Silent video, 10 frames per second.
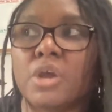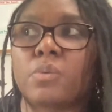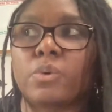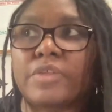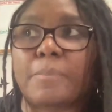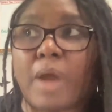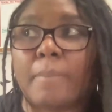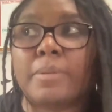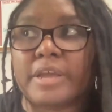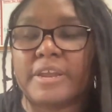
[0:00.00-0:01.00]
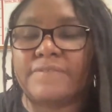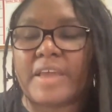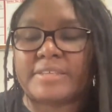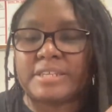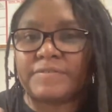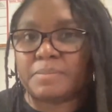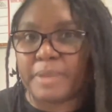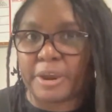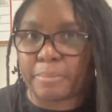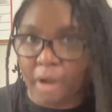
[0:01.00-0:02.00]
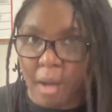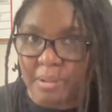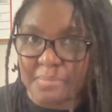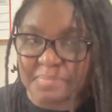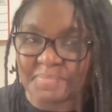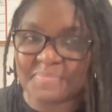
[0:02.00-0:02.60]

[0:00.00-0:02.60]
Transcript: where they're probably going to face an even bigger problem.